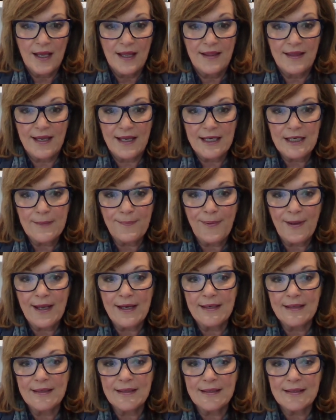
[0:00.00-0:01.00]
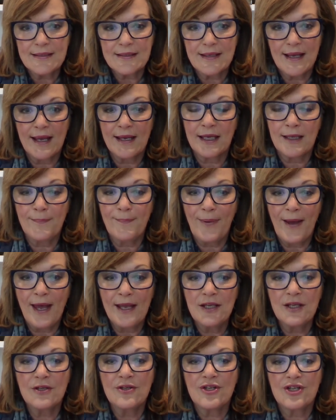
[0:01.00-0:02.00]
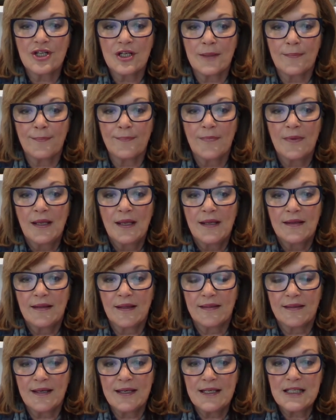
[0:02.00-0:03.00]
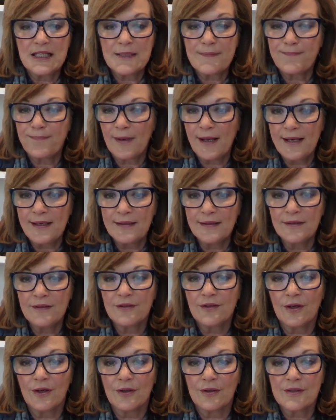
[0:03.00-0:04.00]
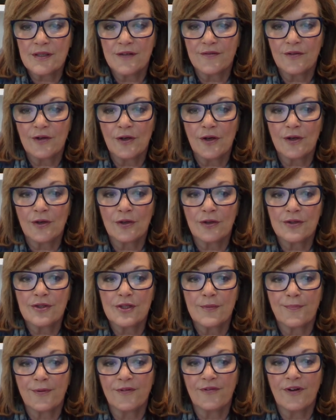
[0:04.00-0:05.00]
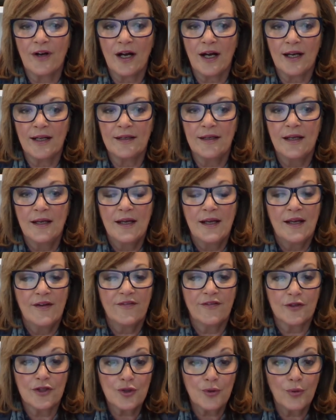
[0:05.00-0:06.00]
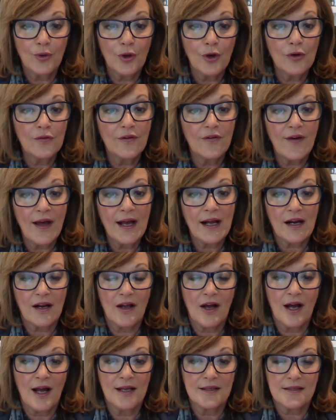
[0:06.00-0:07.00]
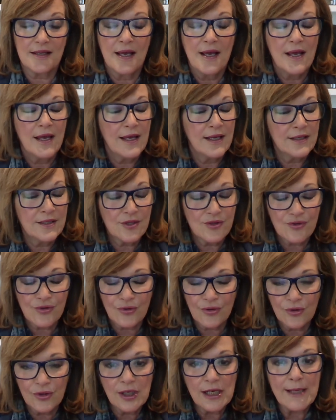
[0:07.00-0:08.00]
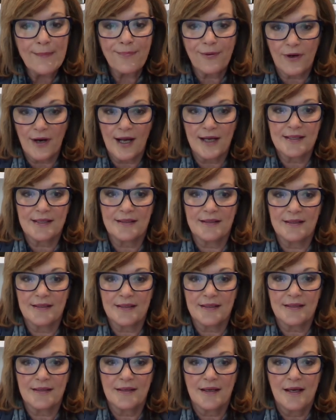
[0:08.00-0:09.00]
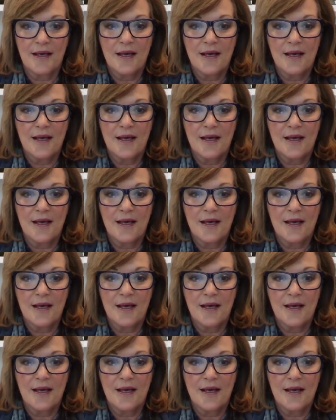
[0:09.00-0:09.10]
The independence and companionship that these splendid dogs have gone on to provide for 12 of our clients is truly priceless.